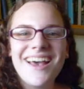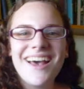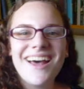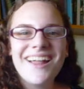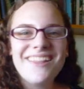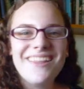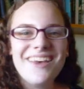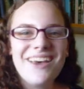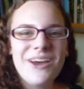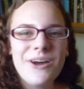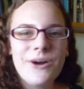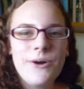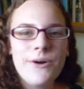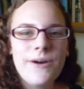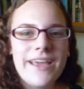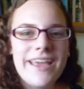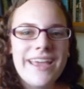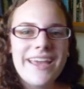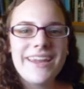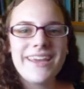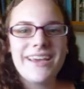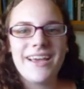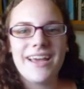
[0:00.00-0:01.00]
Hello,
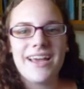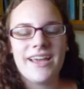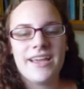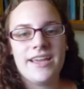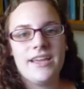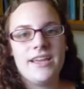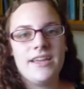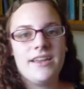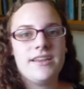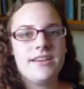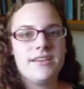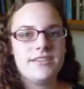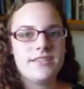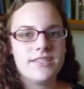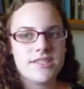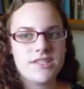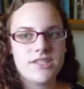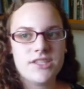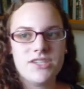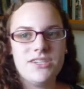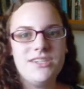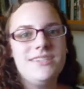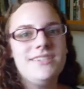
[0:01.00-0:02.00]
Anna! It is
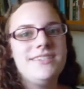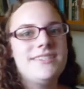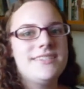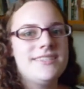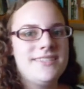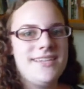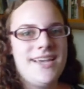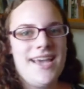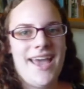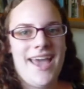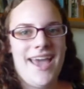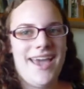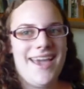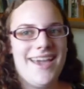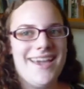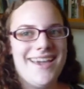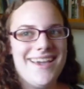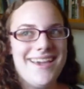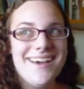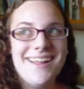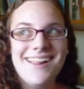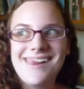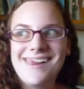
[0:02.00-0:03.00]

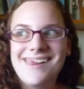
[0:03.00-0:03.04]
Thursday!